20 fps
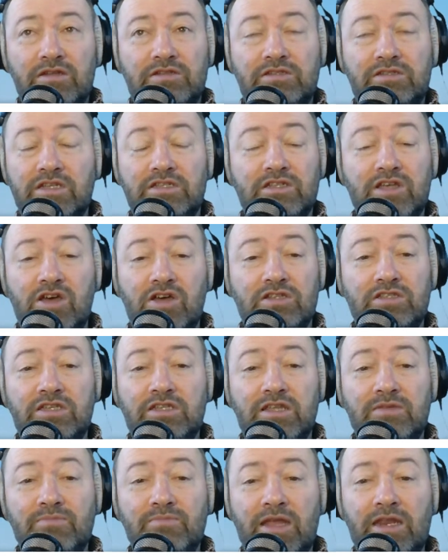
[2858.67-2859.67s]
deserted
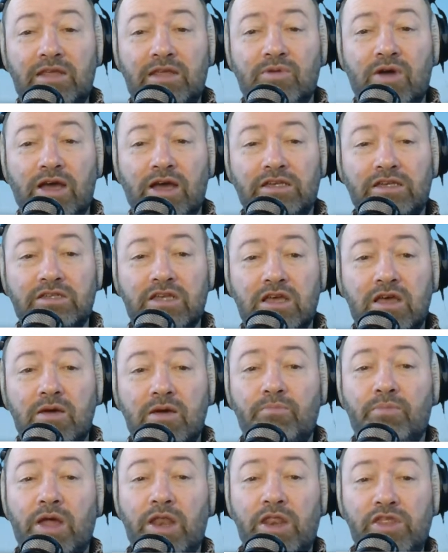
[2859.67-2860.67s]
in many ways,
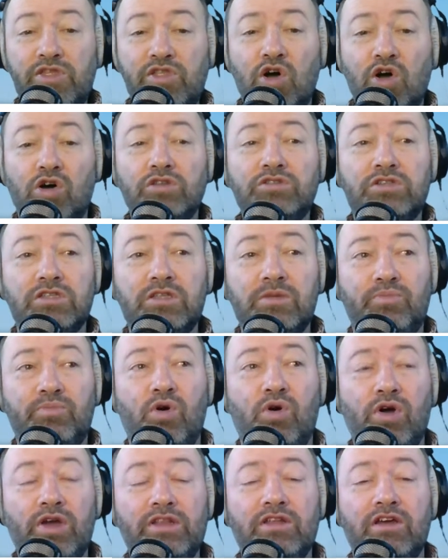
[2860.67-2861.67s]
but not to the
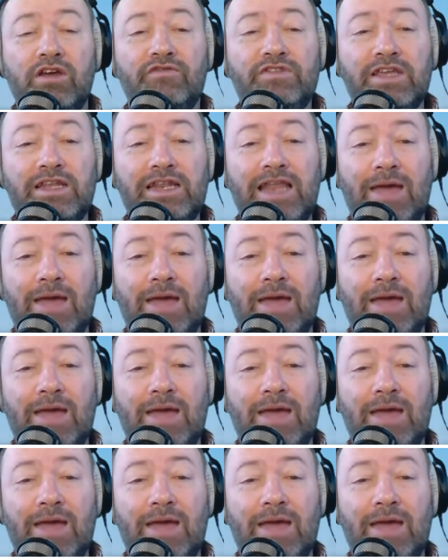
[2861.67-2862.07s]
point of